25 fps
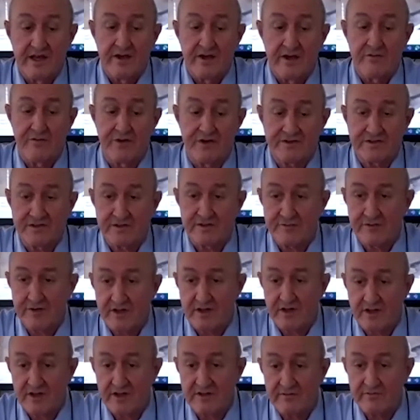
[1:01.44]
First of
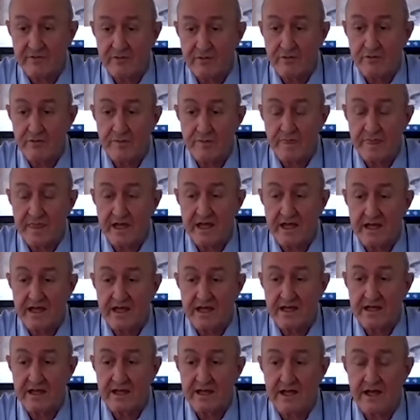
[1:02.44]
all,
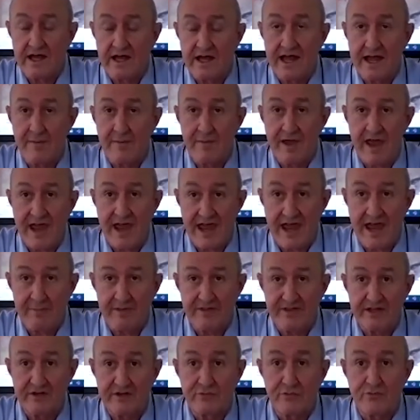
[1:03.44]
I'm
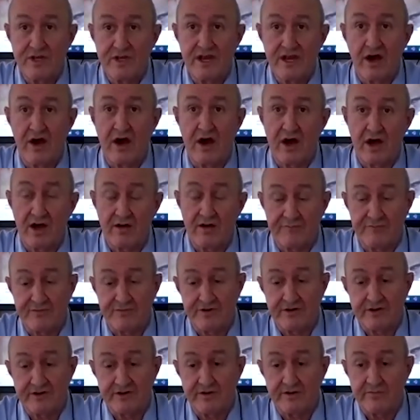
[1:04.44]
happy that we
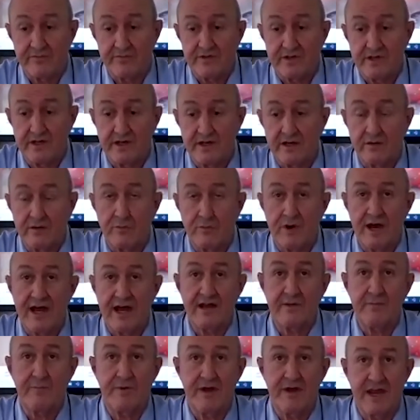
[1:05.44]
offer a
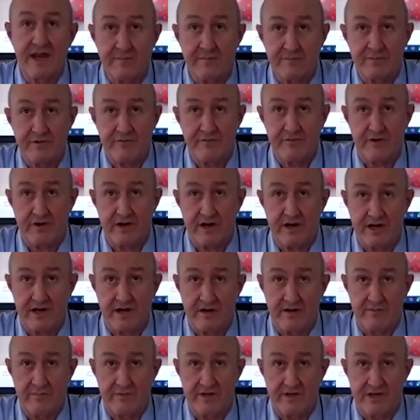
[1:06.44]
white paper for
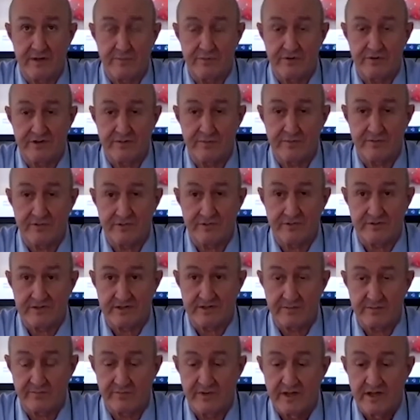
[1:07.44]
our mini prism
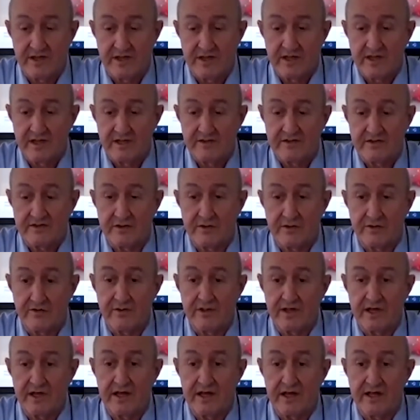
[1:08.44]
system.
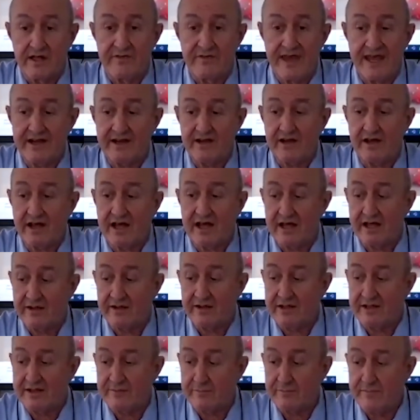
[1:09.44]
So that
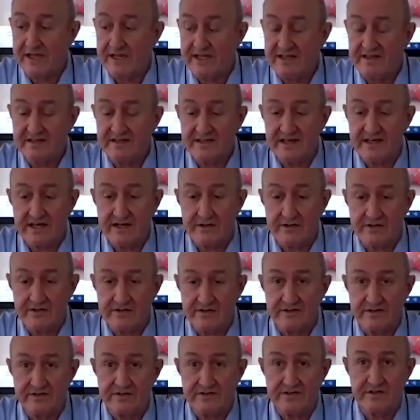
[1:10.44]
means our
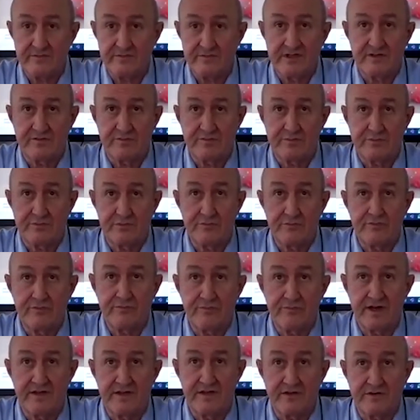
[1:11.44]
system is
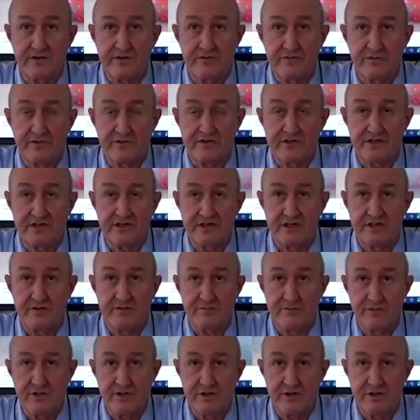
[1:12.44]
proved by the University
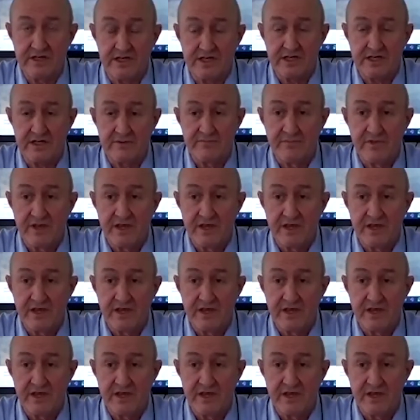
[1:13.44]
of Munich.